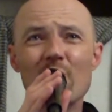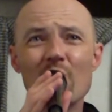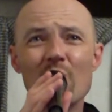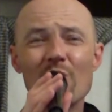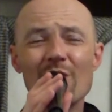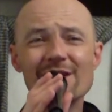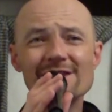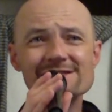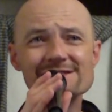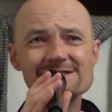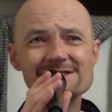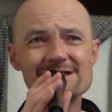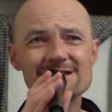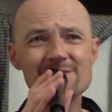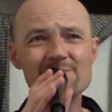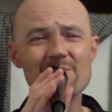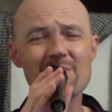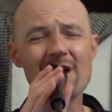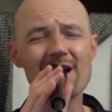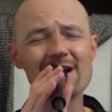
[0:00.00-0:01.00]
When's it
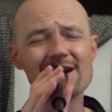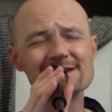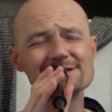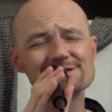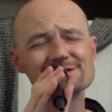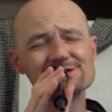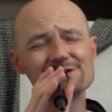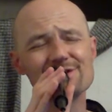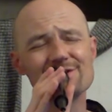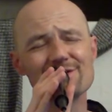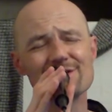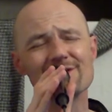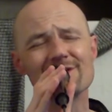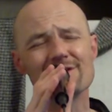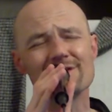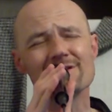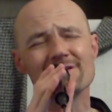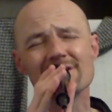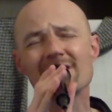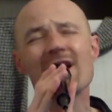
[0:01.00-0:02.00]
my turn?
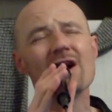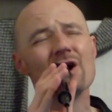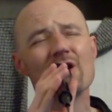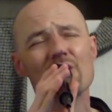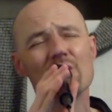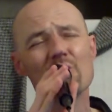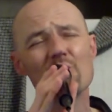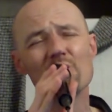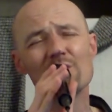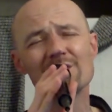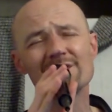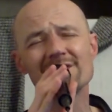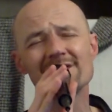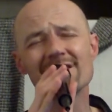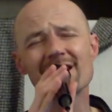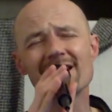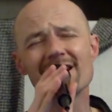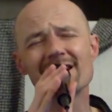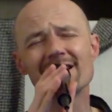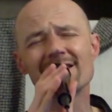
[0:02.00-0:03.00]
Wouldn't I
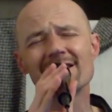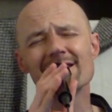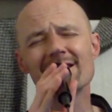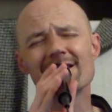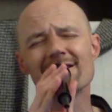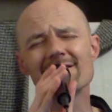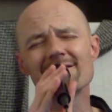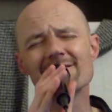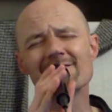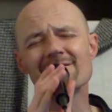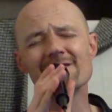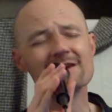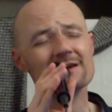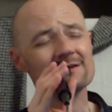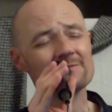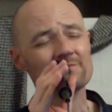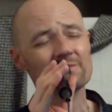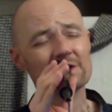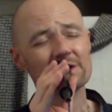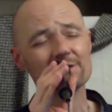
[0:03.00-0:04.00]

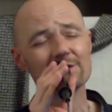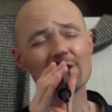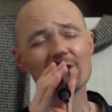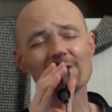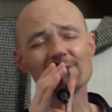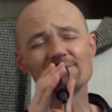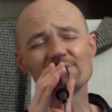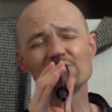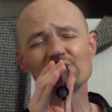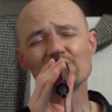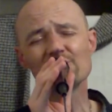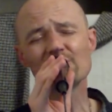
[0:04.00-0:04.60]
love to